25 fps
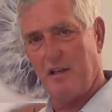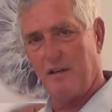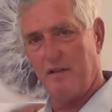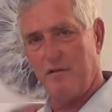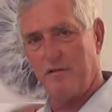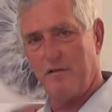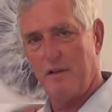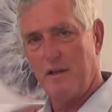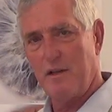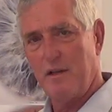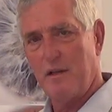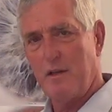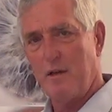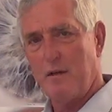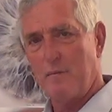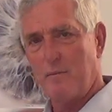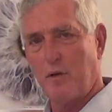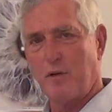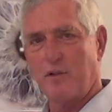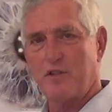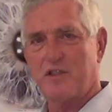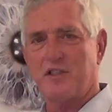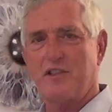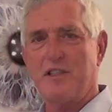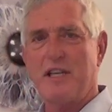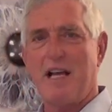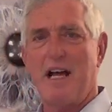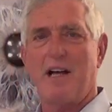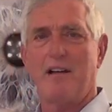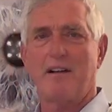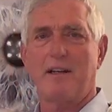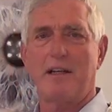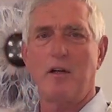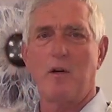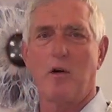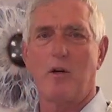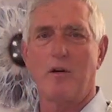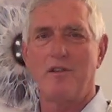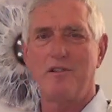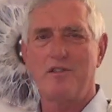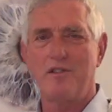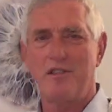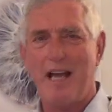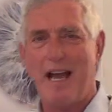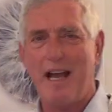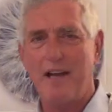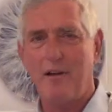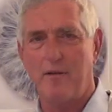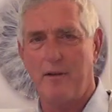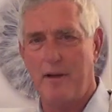of personality or
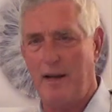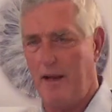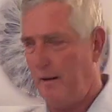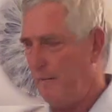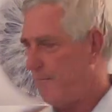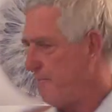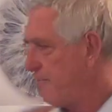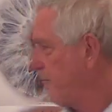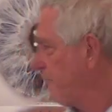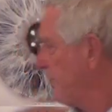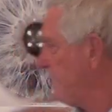integrity.